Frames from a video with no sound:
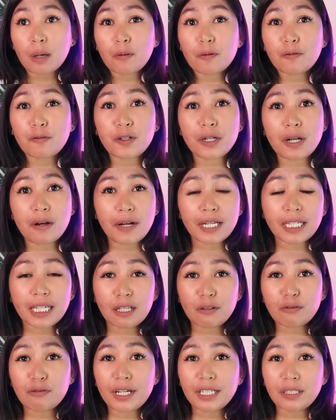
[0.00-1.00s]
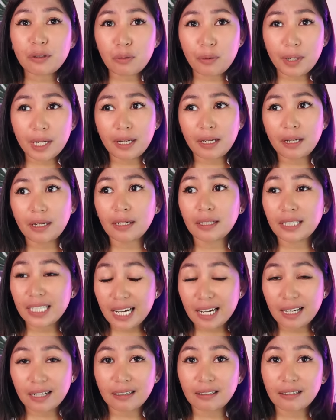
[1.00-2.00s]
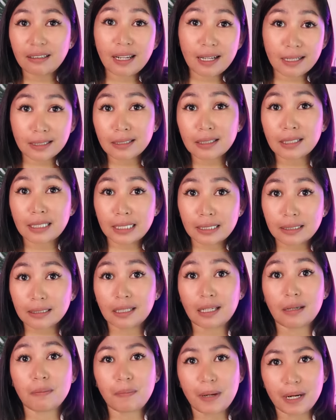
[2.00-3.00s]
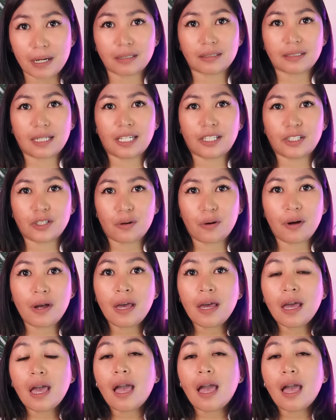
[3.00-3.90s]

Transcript: But for now, I can't find a way na less risky para sa inyo.